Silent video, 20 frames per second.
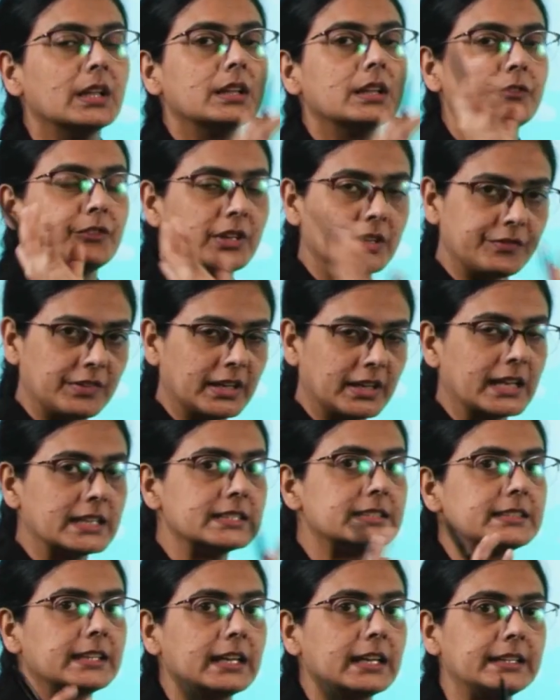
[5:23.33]
We
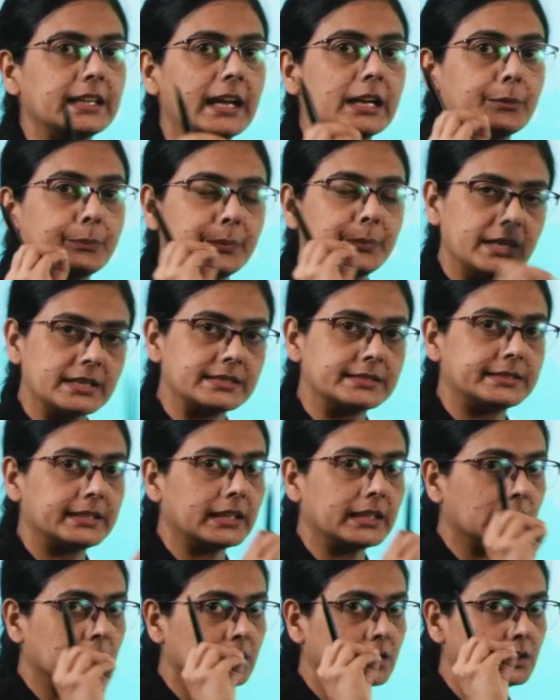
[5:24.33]
can say that
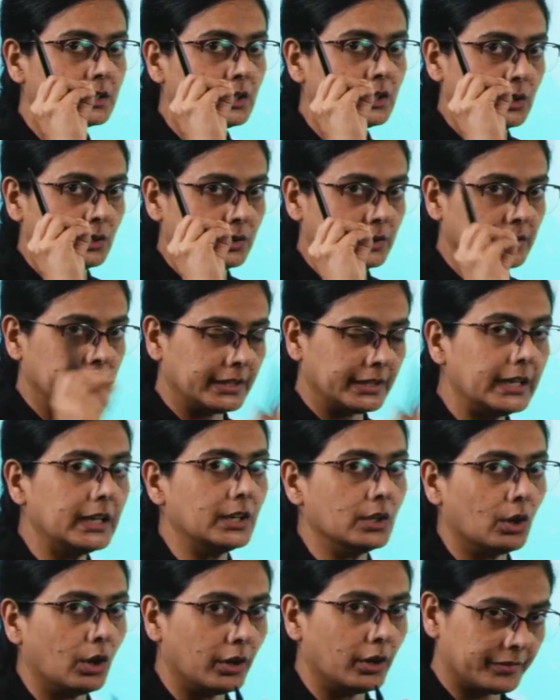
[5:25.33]
basic
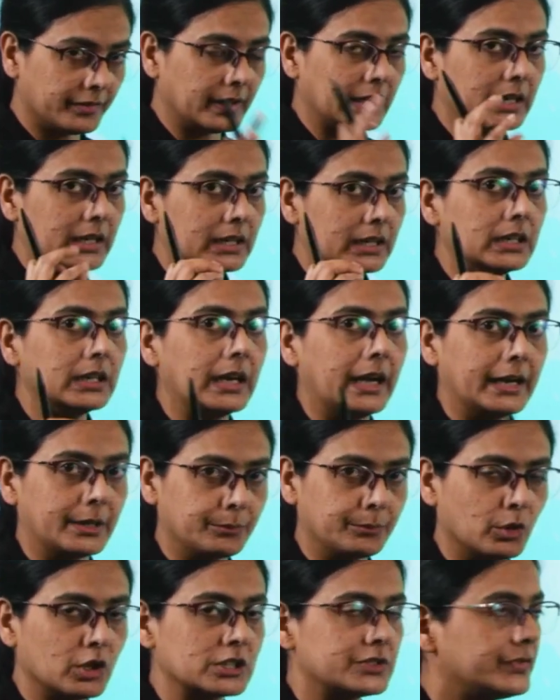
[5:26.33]
need of our
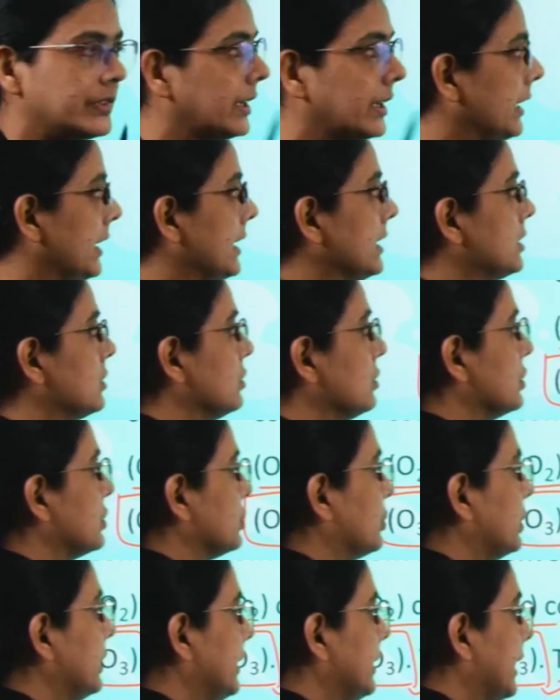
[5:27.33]
atmosphere is
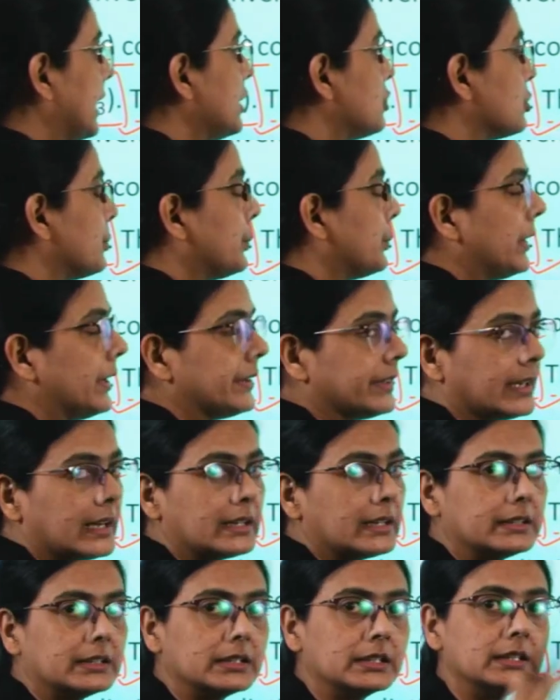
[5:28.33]
ozone layer to
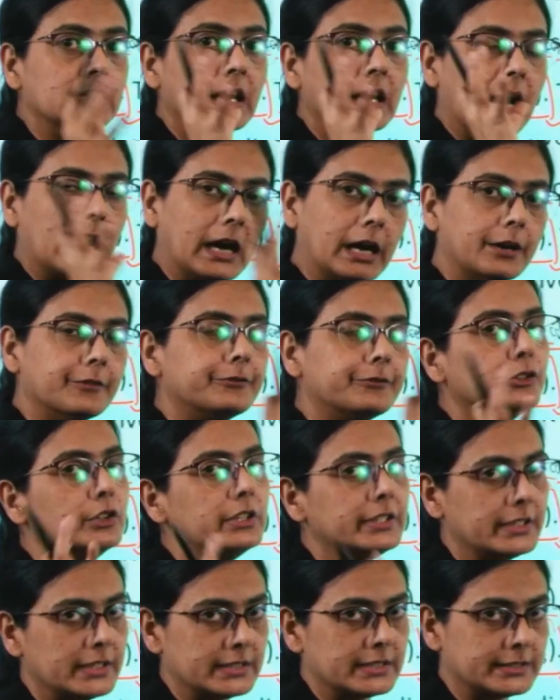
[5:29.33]
protect the
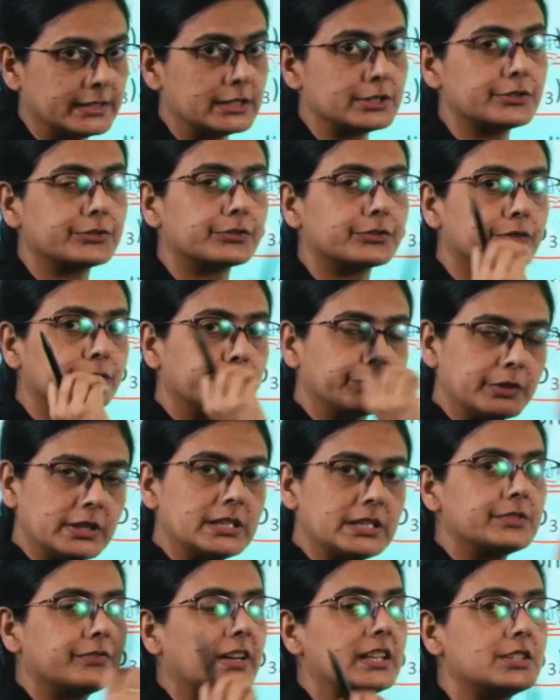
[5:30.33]
harmful rays
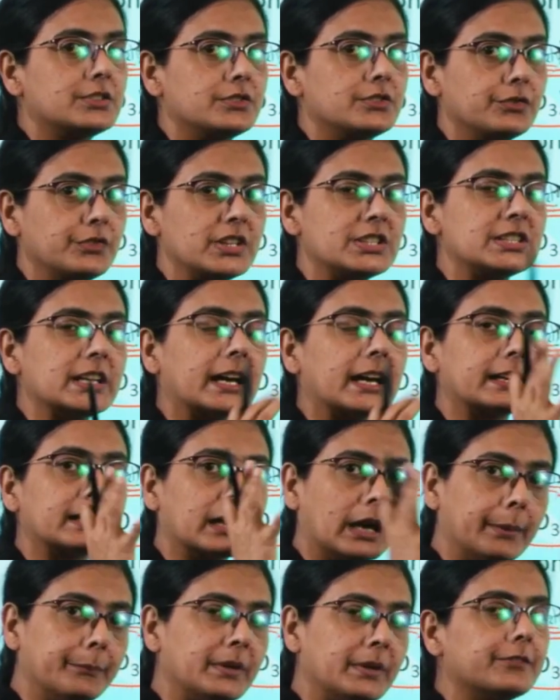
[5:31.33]
which are
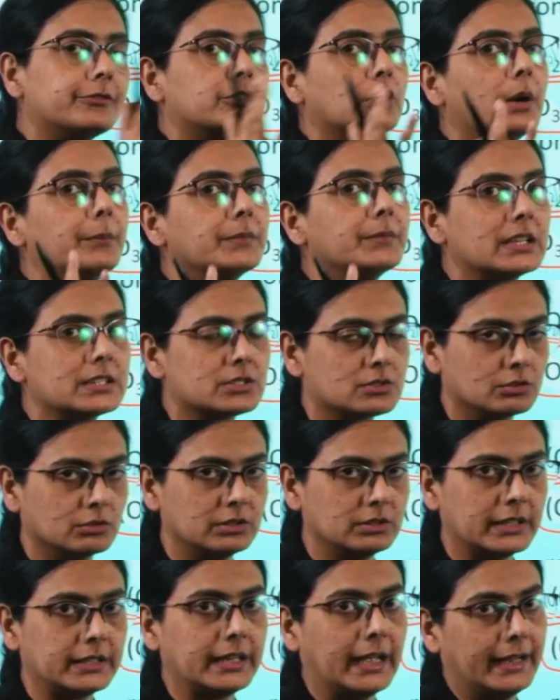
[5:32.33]
coming from the
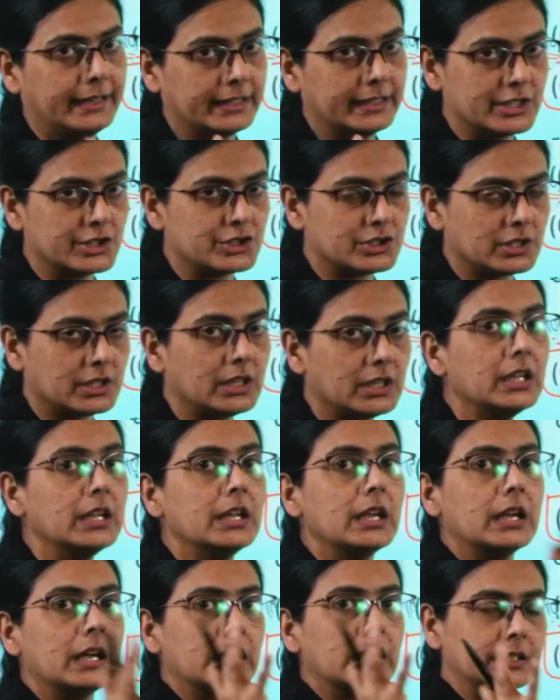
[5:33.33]
solar energy.
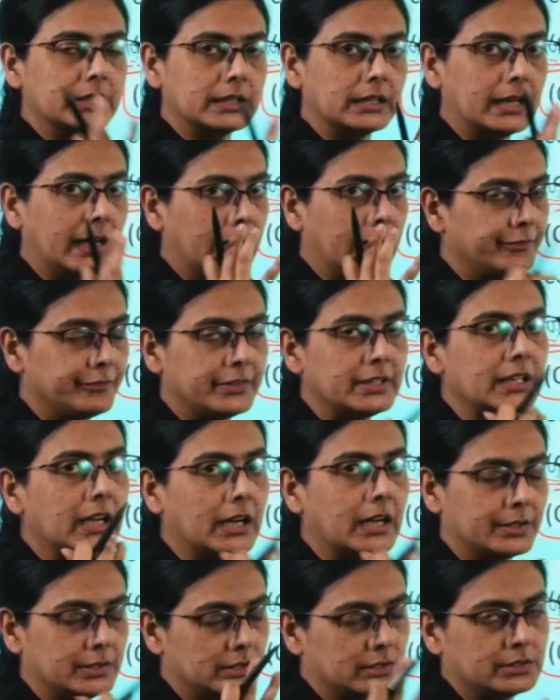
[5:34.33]
The
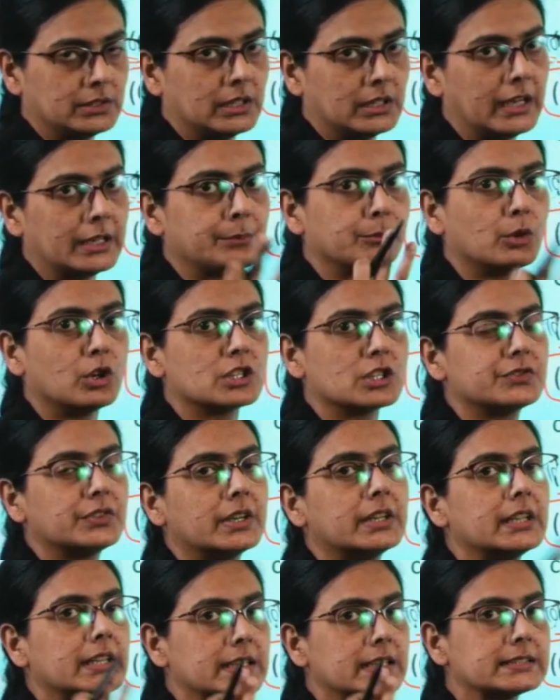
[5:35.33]

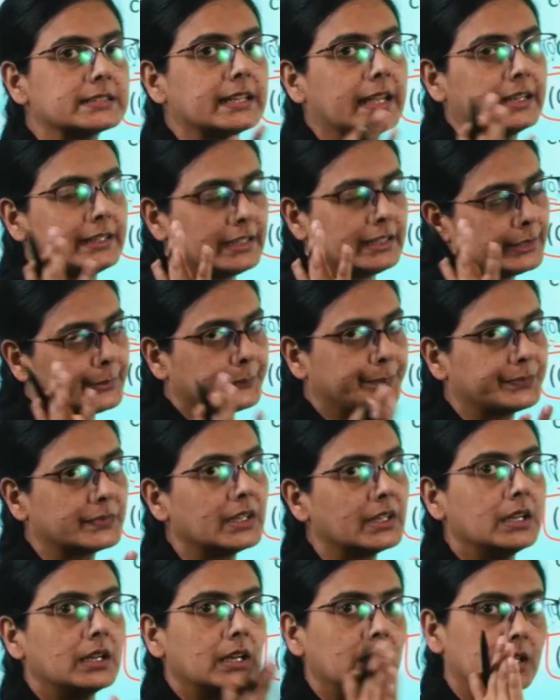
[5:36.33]
atmosphere is
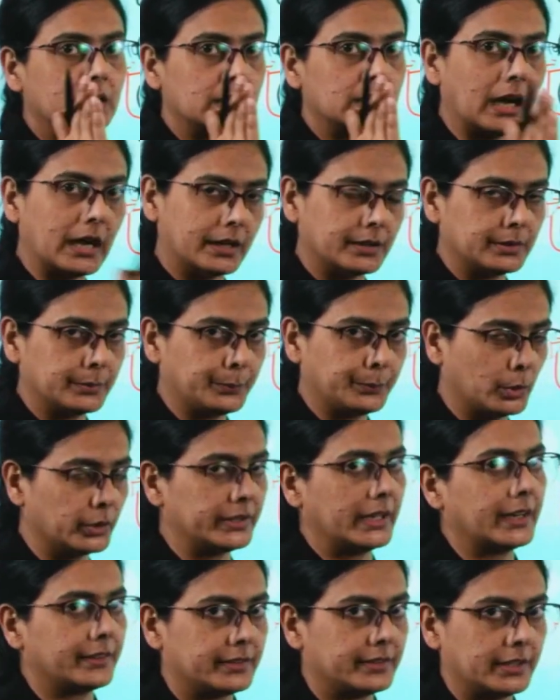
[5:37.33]
getting
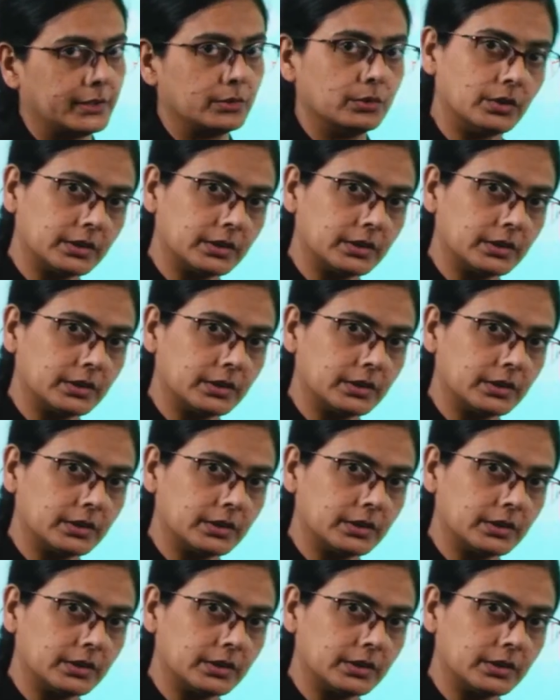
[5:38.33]
protected.